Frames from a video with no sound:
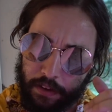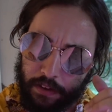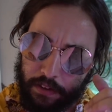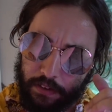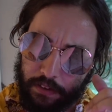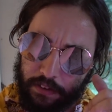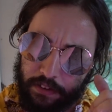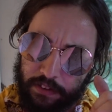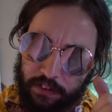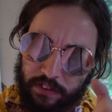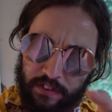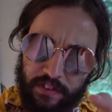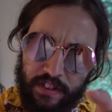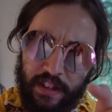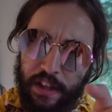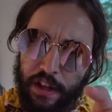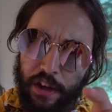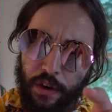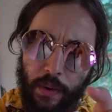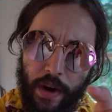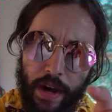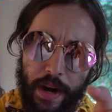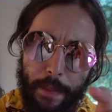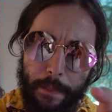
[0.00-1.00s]
See
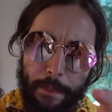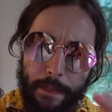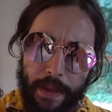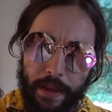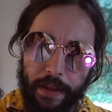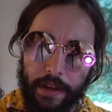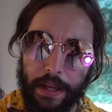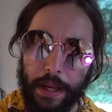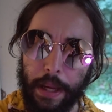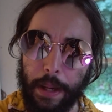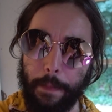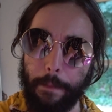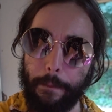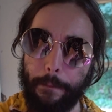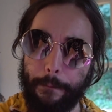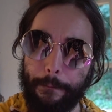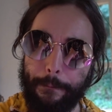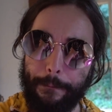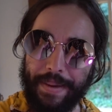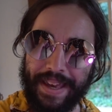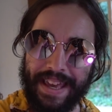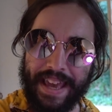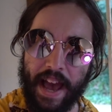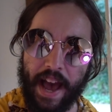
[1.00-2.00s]
you at 1,000,000,
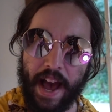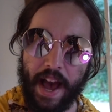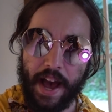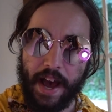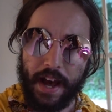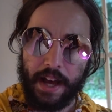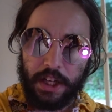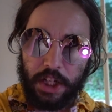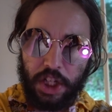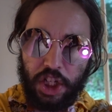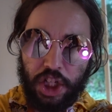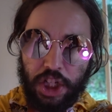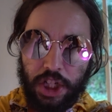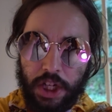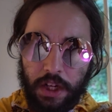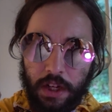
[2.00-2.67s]
biatch!